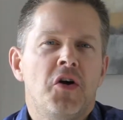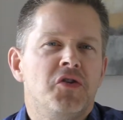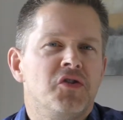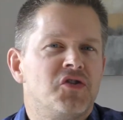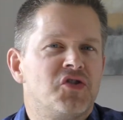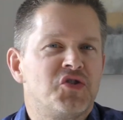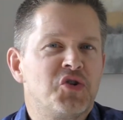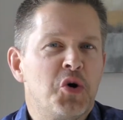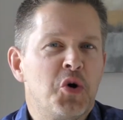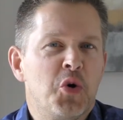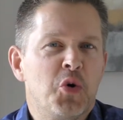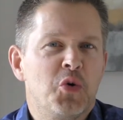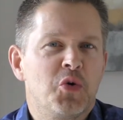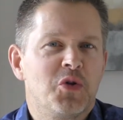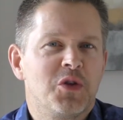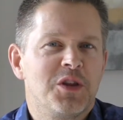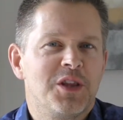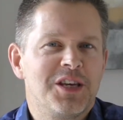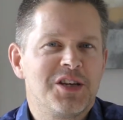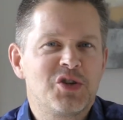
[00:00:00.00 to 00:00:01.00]
So
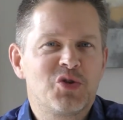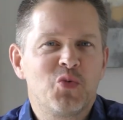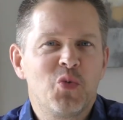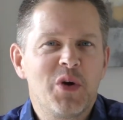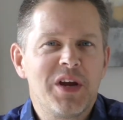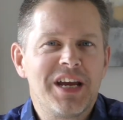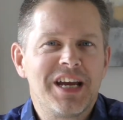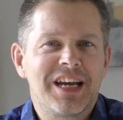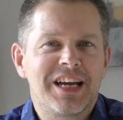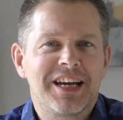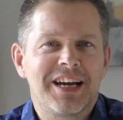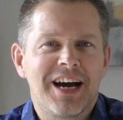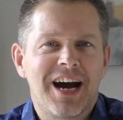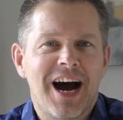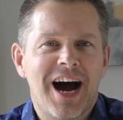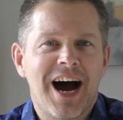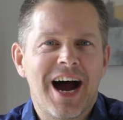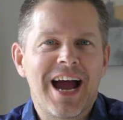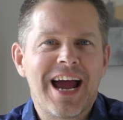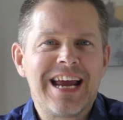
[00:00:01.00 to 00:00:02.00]
this week,
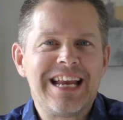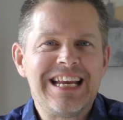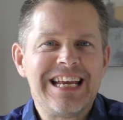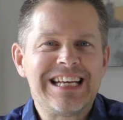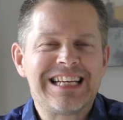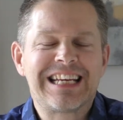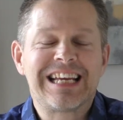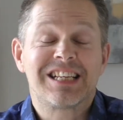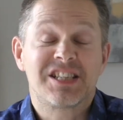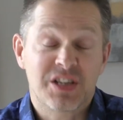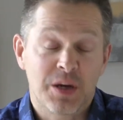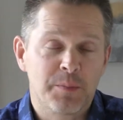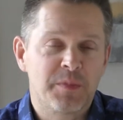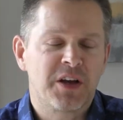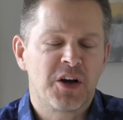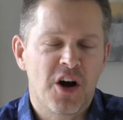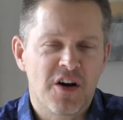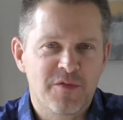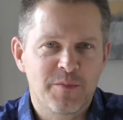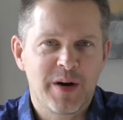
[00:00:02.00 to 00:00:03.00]
I need to get
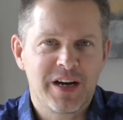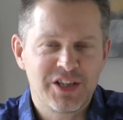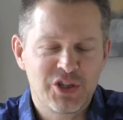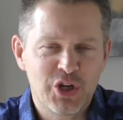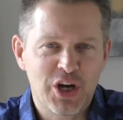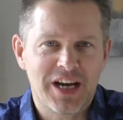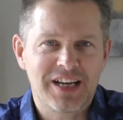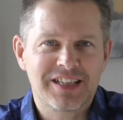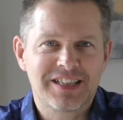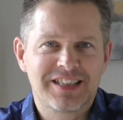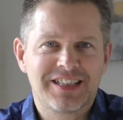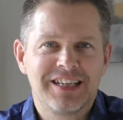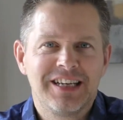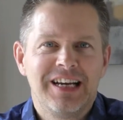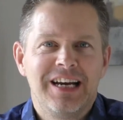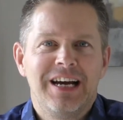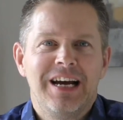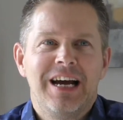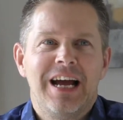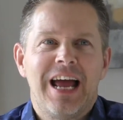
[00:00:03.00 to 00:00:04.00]
something off my chest,
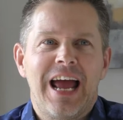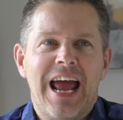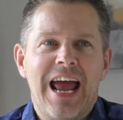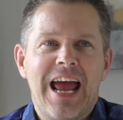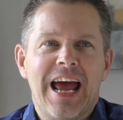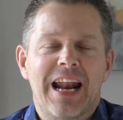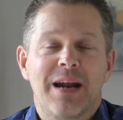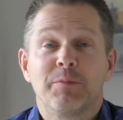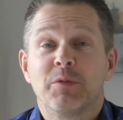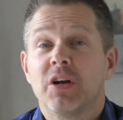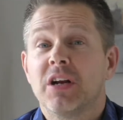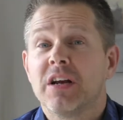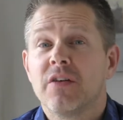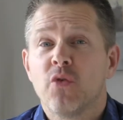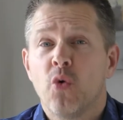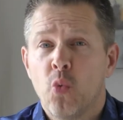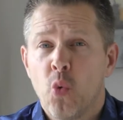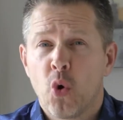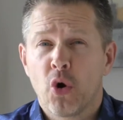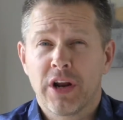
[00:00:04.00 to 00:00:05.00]
and I'm gonna give
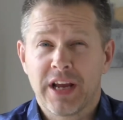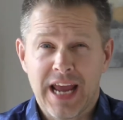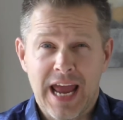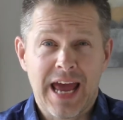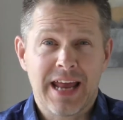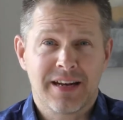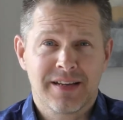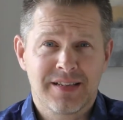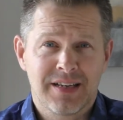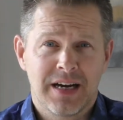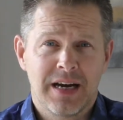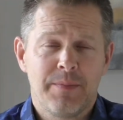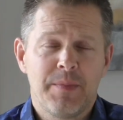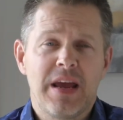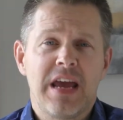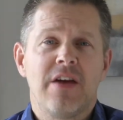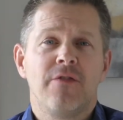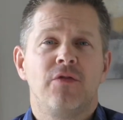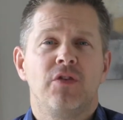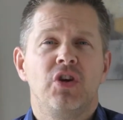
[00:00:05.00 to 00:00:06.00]
a warning ahead of time.
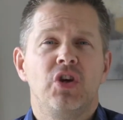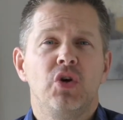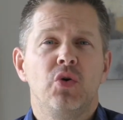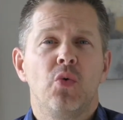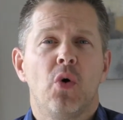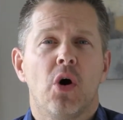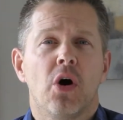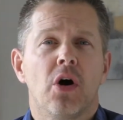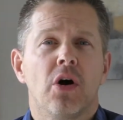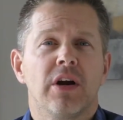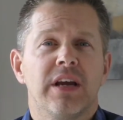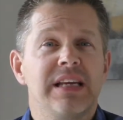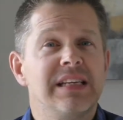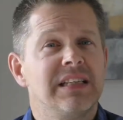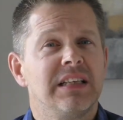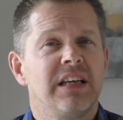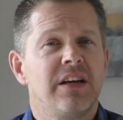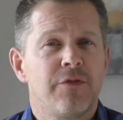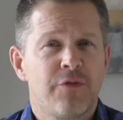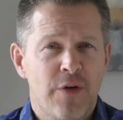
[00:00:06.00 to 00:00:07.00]
If you are
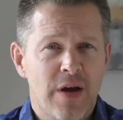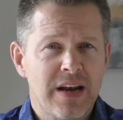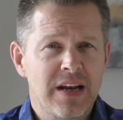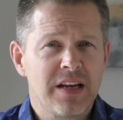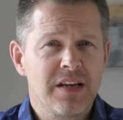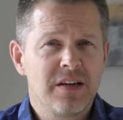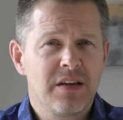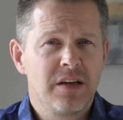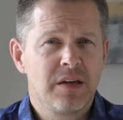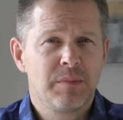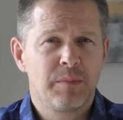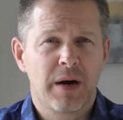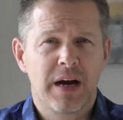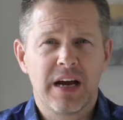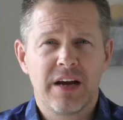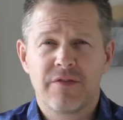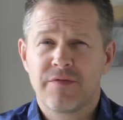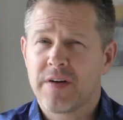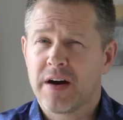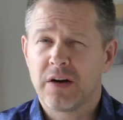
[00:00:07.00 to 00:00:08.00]
easily offended
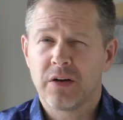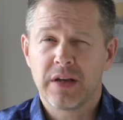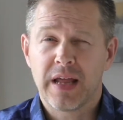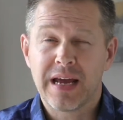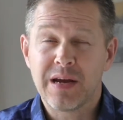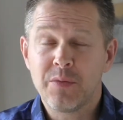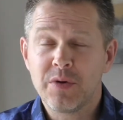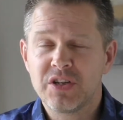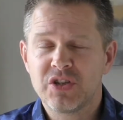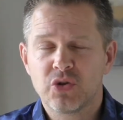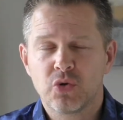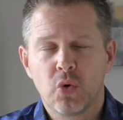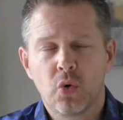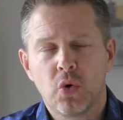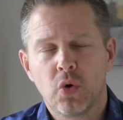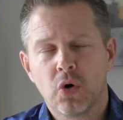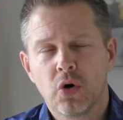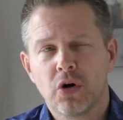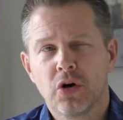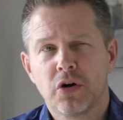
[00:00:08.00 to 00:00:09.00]
by foul language
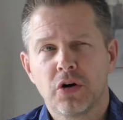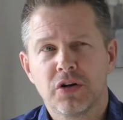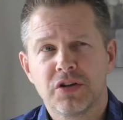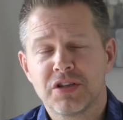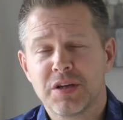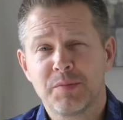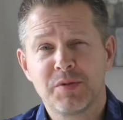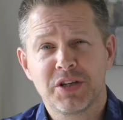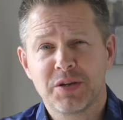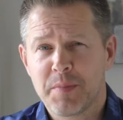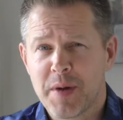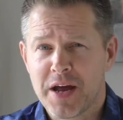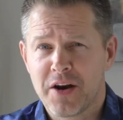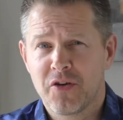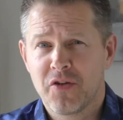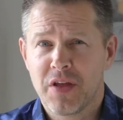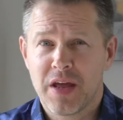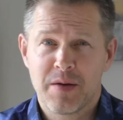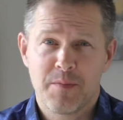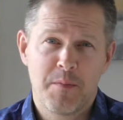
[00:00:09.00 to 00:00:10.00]
or subject
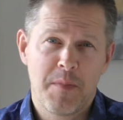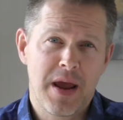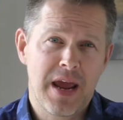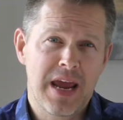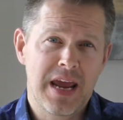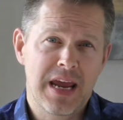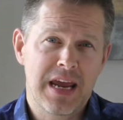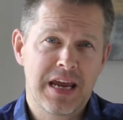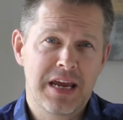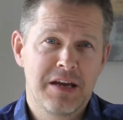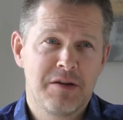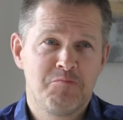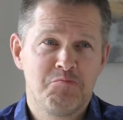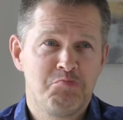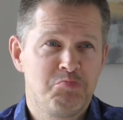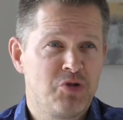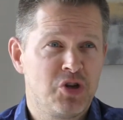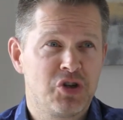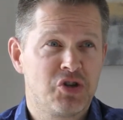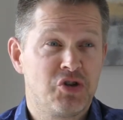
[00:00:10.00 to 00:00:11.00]
matter that may
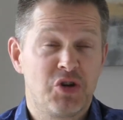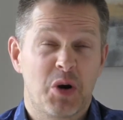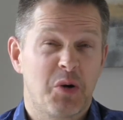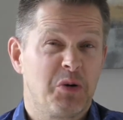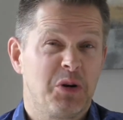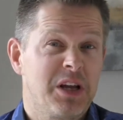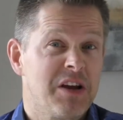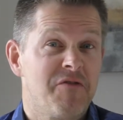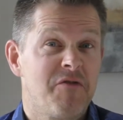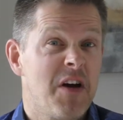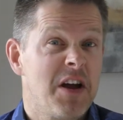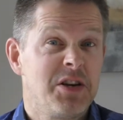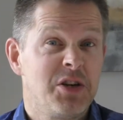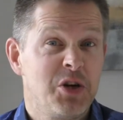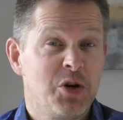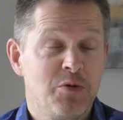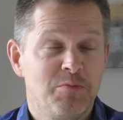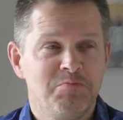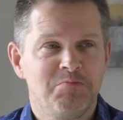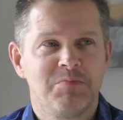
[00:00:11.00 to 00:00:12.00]
just generally offend
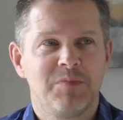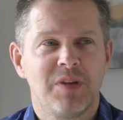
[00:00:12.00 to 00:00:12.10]
you,